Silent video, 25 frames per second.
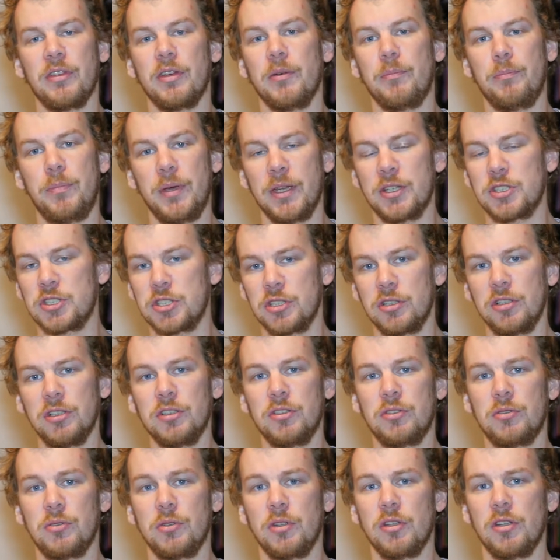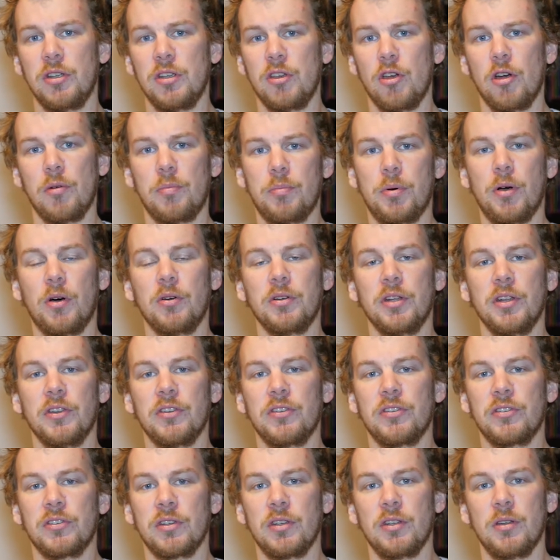the picture to your
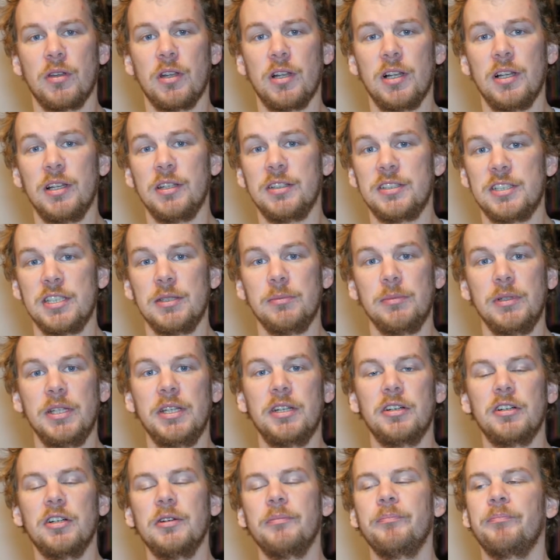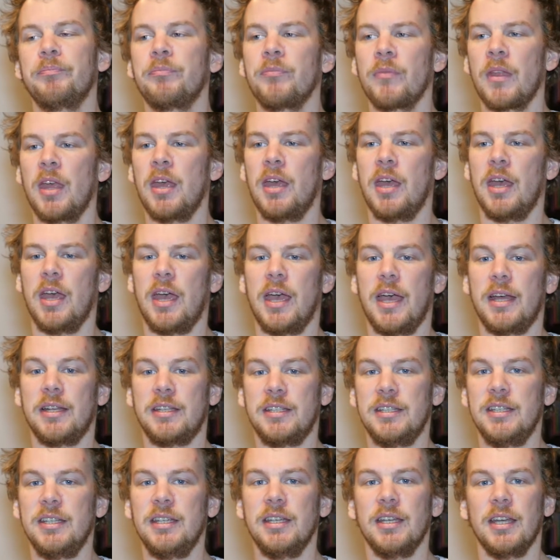opponent's team leader,
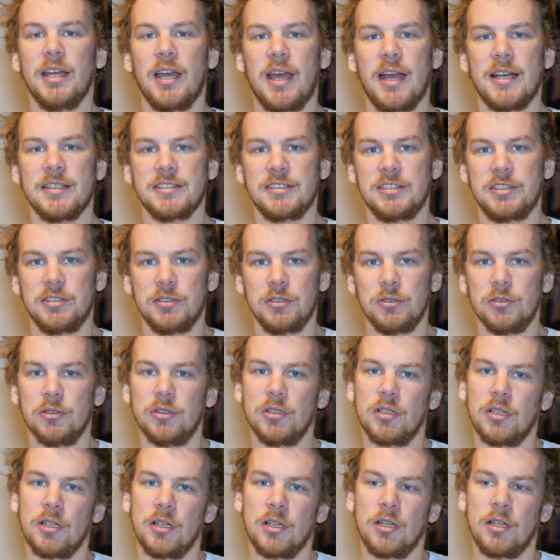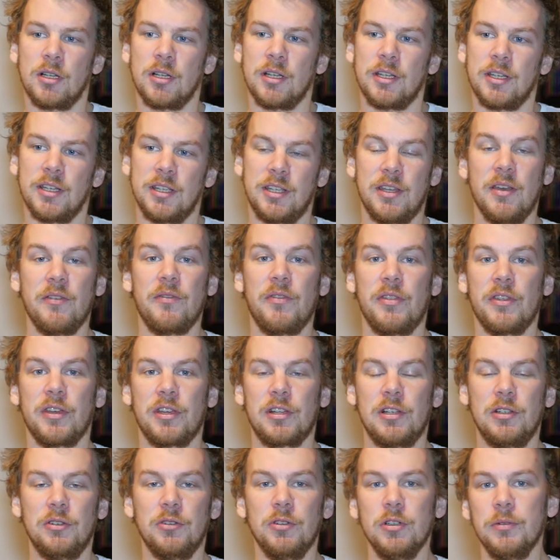and he has to give the
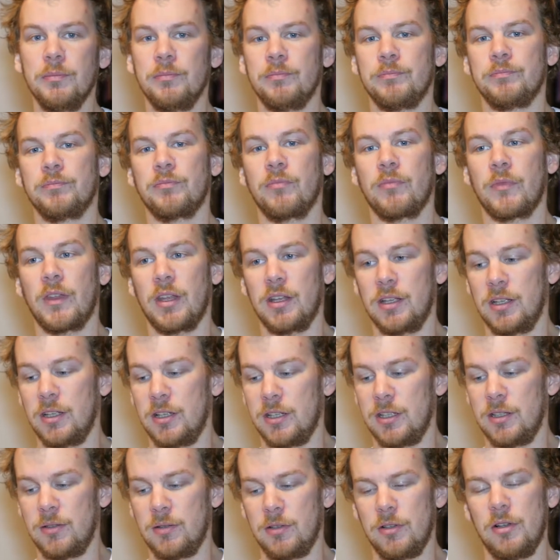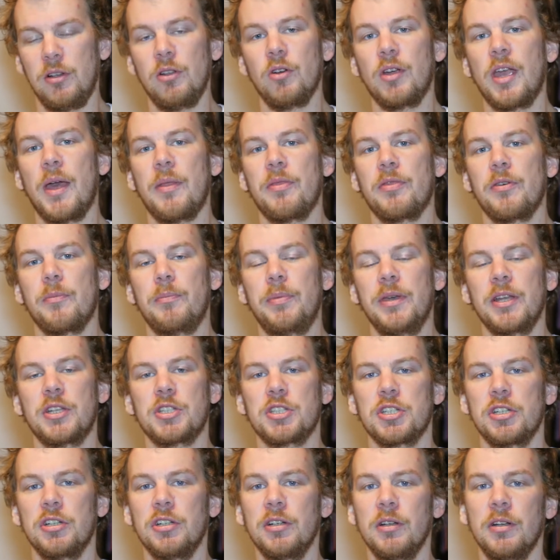clue, look at the
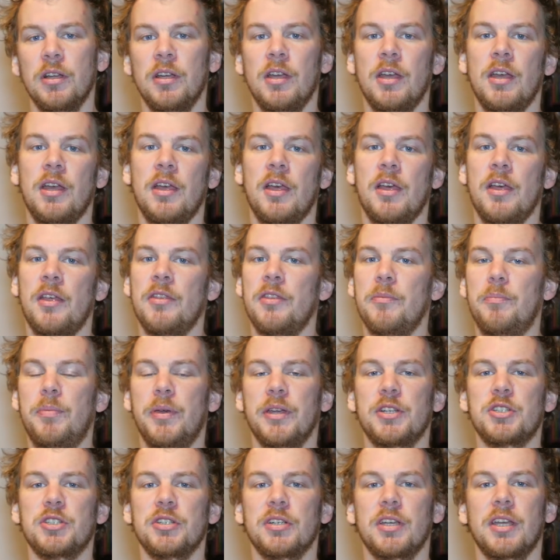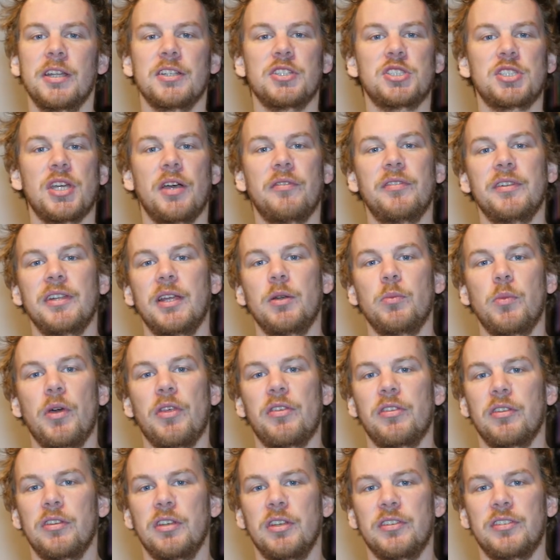picture gets shuffled in
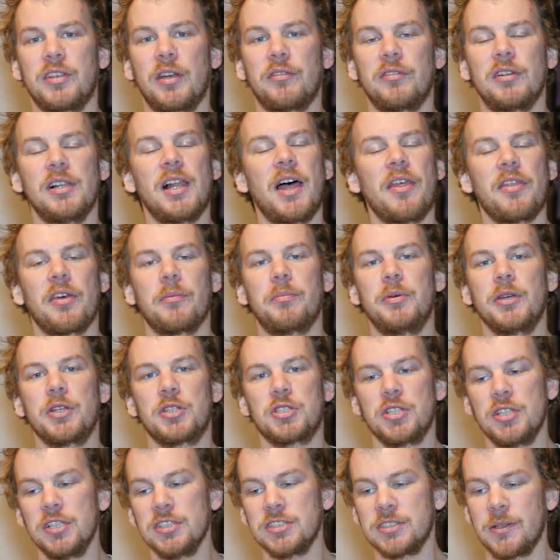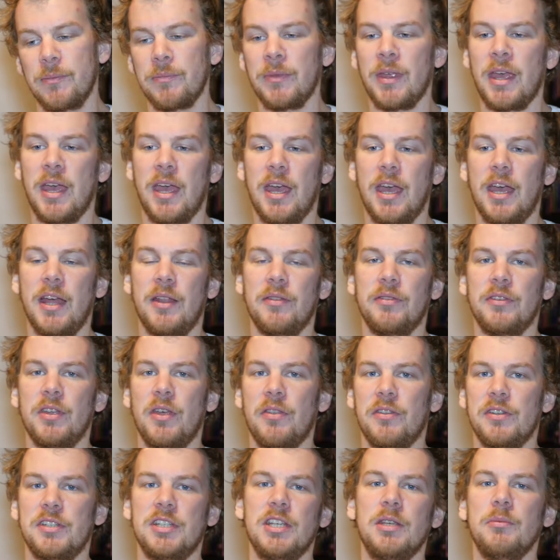with several other pictures, and
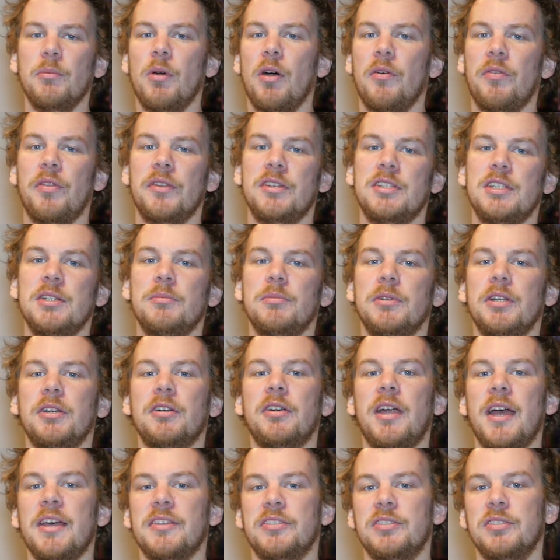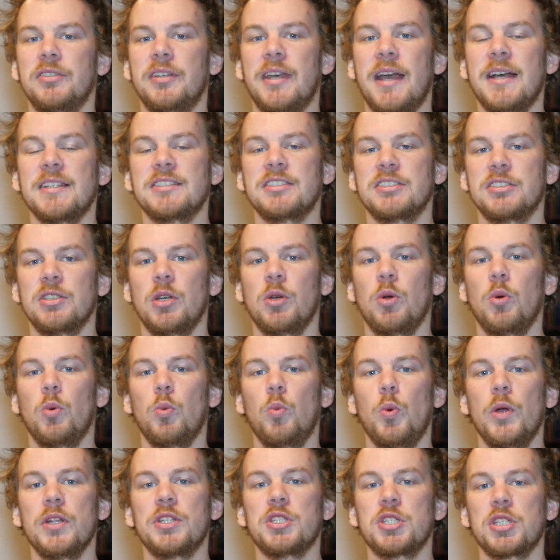the team leader has to guess
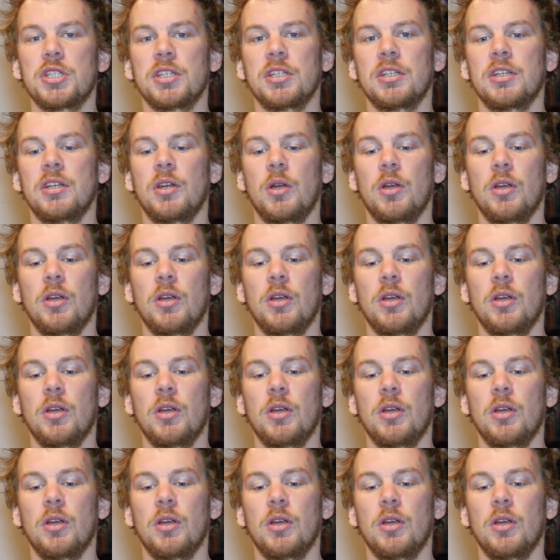which